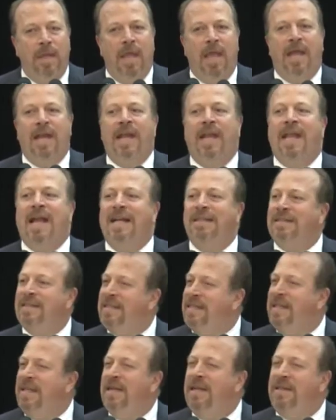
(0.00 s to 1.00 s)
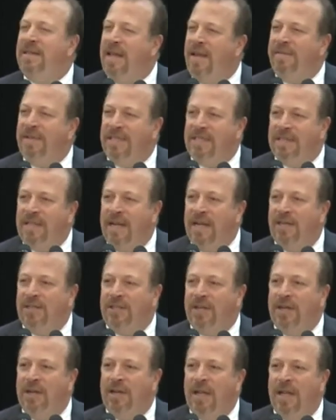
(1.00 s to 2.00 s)
And I got to see the
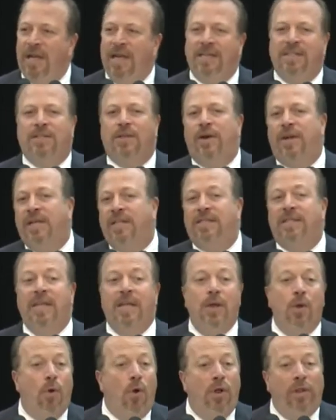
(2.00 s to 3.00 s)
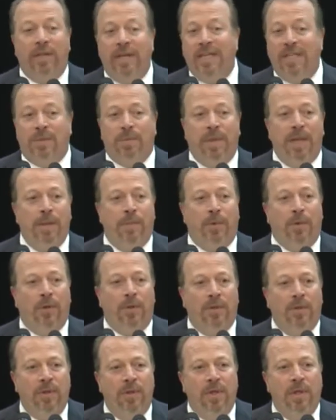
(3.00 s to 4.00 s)
devastation, and I started seeing all of these
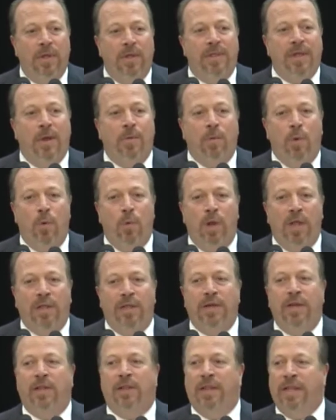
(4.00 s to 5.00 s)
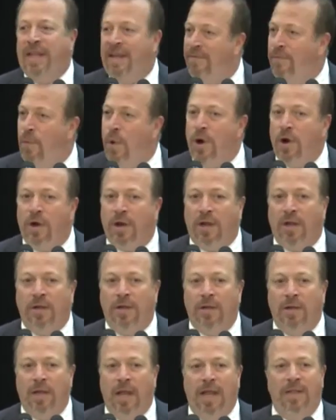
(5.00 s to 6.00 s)
people that were willing to leave work
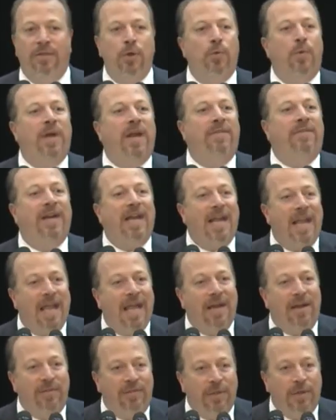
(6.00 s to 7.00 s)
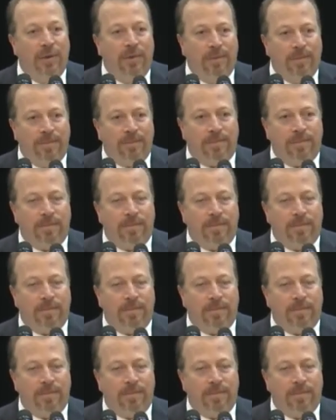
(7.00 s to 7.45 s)
and do whatever they had to do.